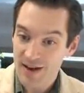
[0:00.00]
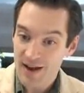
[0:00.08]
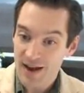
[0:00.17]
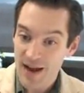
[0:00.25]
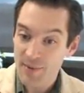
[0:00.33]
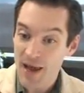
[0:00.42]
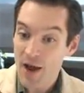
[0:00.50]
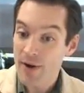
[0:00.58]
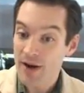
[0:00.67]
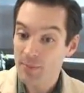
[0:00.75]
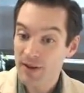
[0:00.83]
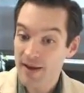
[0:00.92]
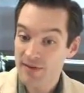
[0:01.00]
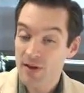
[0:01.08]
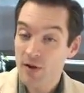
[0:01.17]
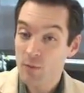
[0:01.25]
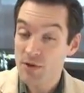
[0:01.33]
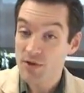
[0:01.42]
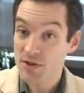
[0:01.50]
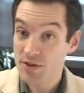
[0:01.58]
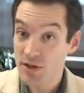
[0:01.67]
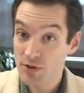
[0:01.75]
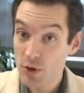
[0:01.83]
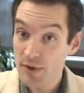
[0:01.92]
I'm now at a place which is
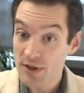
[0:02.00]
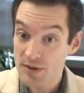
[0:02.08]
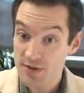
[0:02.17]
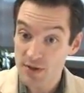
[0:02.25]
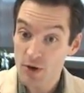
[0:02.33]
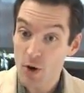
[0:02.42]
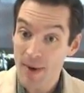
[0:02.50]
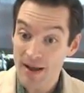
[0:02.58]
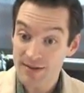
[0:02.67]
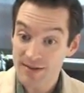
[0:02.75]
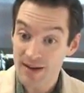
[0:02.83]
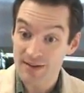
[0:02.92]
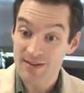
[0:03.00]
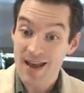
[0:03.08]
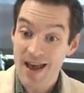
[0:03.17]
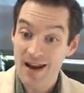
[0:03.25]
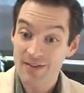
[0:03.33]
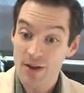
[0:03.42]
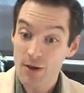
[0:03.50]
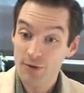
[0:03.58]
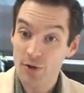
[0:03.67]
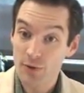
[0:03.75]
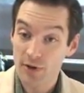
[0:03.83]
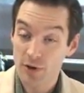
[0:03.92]
congruent to 0 mod 6, and is
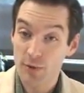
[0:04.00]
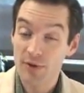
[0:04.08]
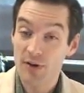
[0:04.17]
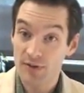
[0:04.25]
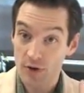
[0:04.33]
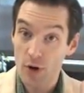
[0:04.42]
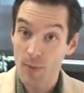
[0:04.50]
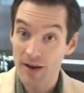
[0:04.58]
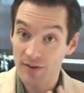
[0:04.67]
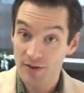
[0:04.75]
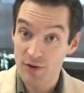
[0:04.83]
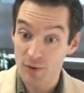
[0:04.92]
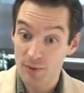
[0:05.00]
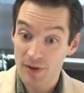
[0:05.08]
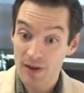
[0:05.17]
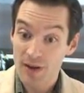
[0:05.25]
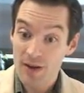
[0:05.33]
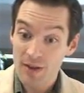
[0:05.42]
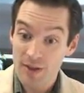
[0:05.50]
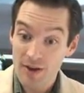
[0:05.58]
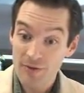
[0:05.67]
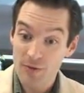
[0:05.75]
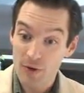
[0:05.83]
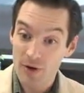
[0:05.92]
also congruent to 0 mod 2.
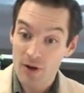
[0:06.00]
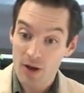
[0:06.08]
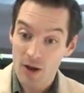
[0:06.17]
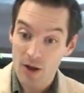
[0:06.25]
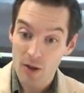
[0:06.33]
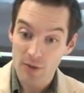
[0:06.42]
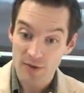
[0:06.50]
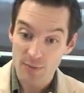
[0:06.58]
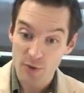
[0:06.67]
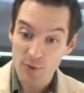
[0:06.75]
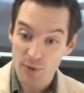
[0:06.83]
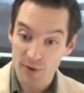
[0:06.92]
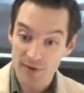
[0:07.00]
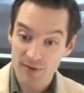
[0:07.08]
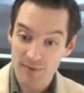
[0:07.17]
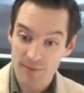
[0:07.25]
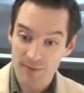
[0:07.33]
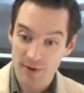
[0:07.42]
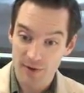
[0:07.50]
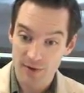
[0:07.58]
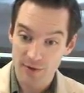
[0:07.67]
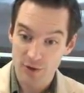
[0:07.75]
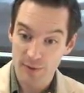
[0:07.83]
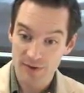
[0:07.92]
Therefore, all these blue points they're
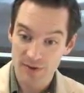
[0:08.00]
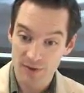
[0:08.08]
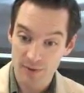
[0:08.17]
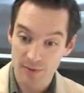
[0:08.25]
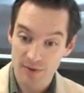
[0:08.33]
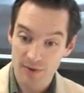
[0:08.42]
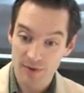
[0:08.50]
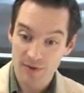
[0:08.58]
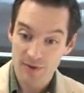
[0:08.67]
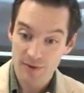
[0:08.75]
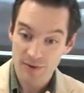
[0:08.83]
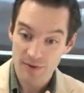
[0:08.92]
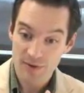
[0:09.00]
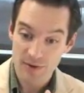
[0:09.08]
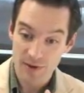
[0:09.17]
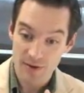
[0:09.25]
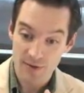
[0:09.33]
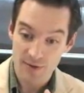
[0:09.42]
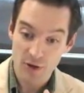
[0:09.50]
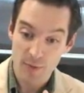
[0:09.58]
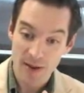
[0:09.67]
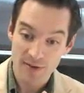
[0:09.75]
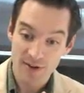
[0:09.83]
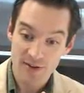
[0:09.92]
congruent to uh, 0
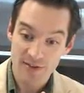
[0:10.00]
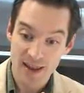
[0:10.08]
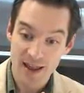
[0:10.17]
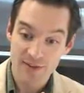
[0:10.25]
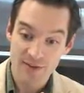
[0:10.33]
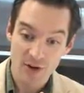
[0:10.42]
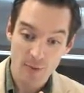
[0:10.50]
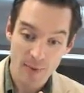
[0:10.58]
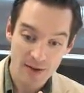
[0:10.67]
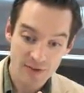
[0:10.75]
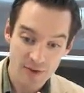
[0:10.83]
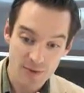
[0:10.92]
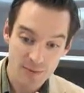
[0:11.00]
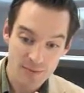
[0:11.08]
mod 6 and 0 mod 2.